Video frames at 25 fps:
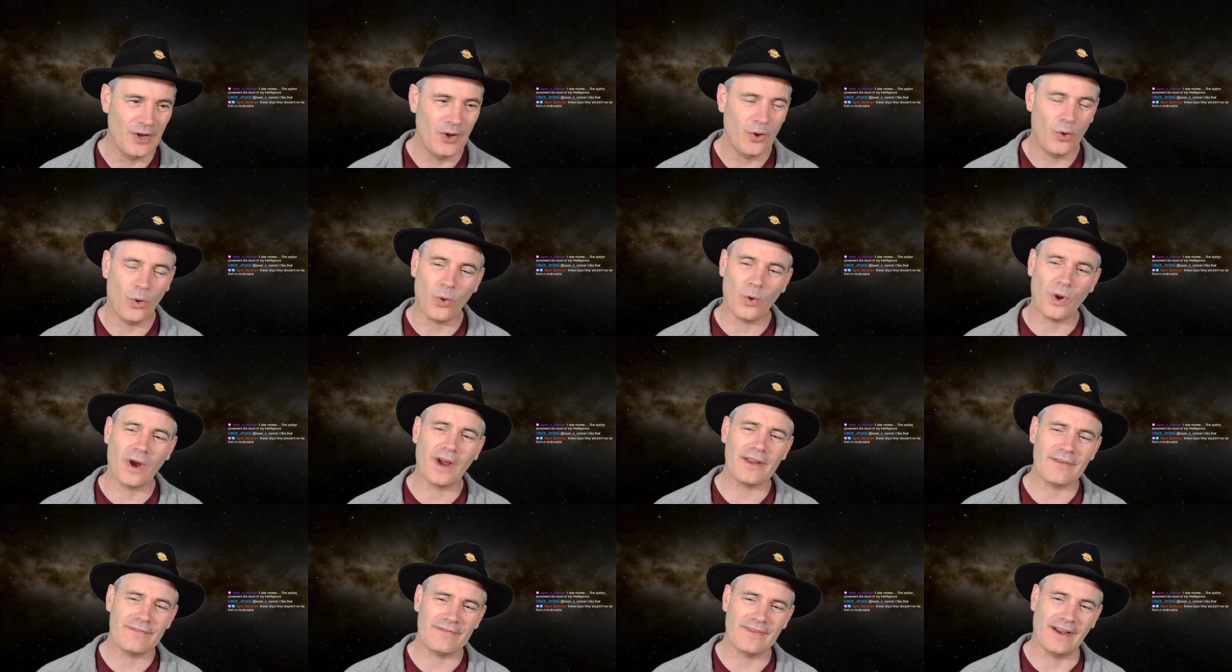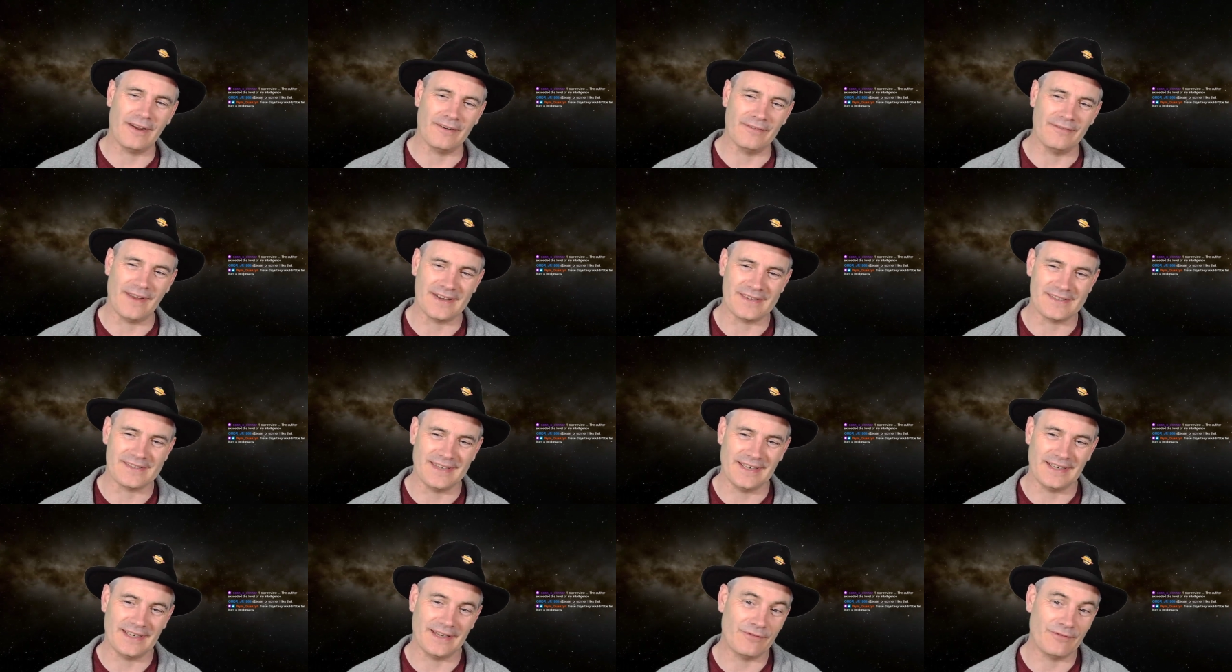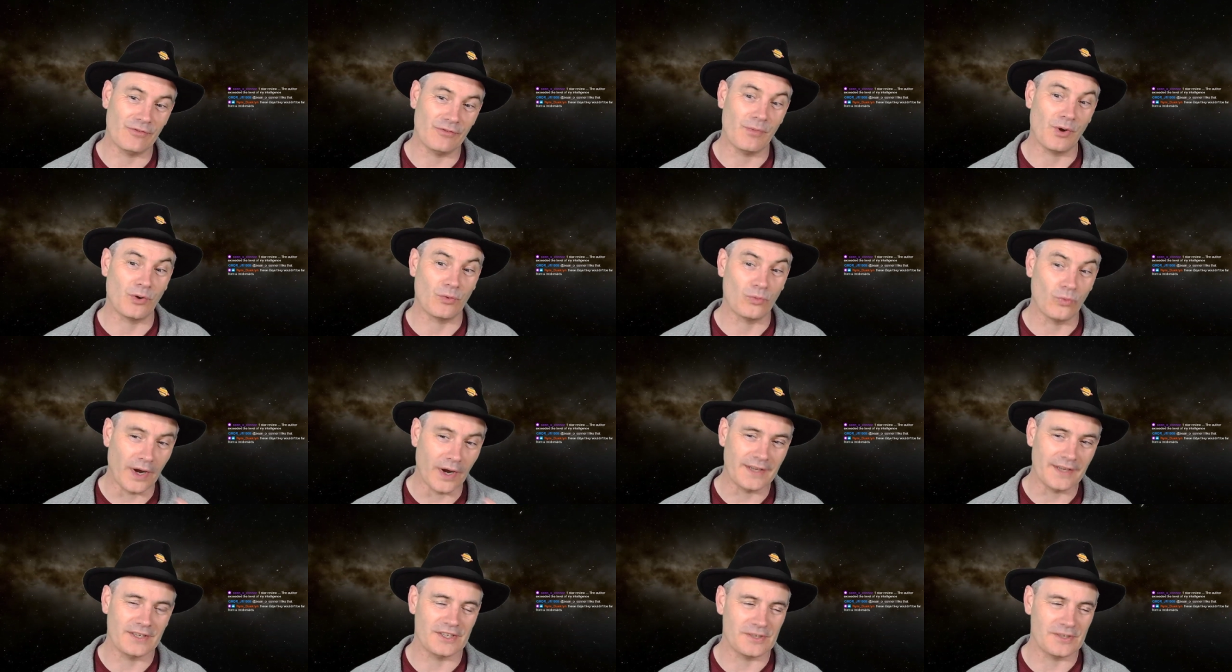or I found fascinating from a
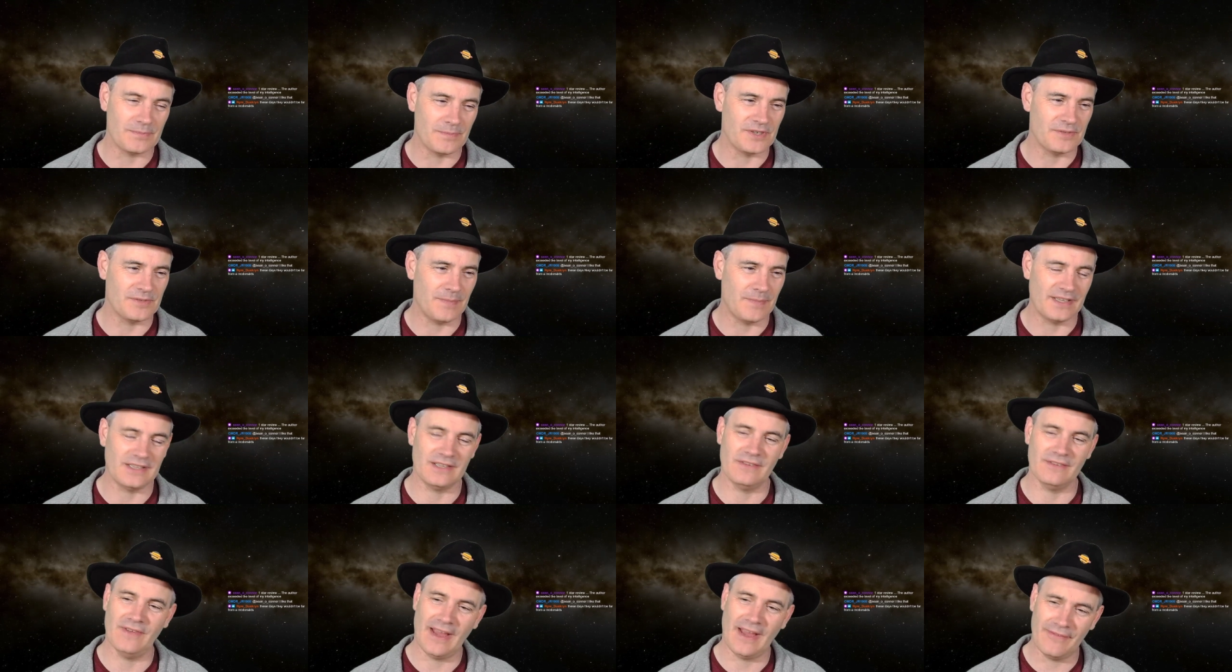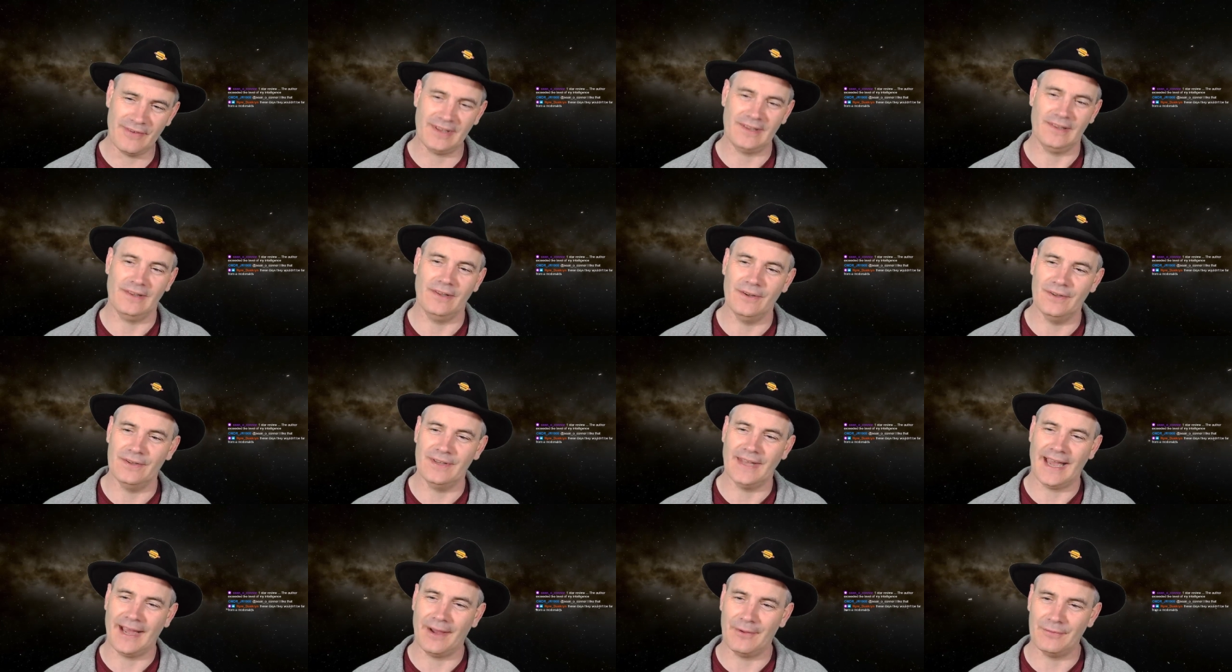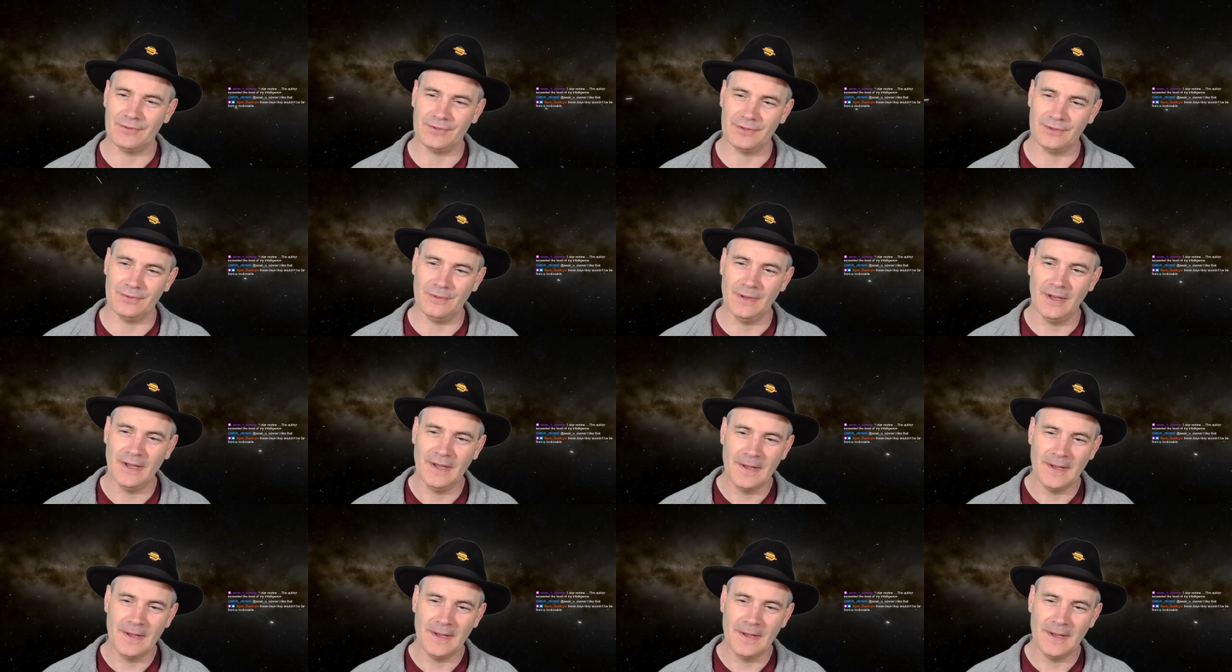writer's perspective, having learned how to